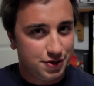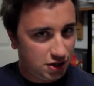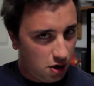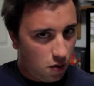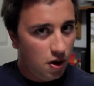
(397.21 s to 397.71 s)

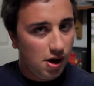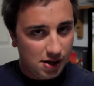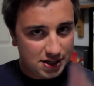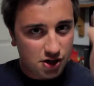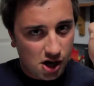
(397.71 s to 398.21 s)
So,
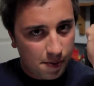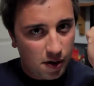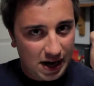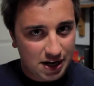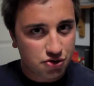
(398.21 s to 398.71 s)
let's talk
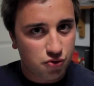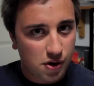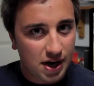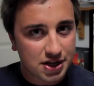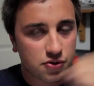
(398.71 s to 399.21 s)
about
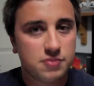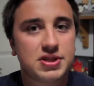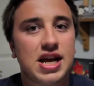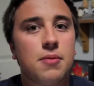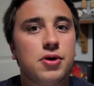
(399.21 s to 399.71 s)
Android Ice Cream
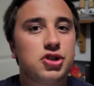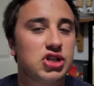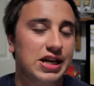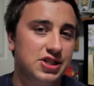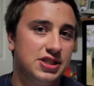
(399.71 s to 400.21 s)
Sandwich,
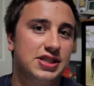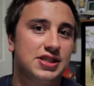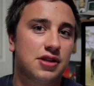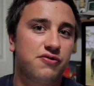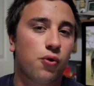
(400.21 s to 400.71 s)
HTC
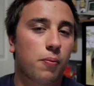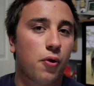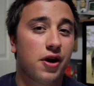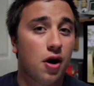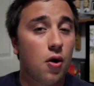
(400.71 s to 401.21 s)
Sense
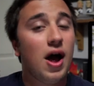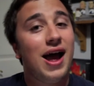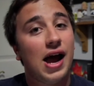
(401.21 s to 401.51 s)
4.0,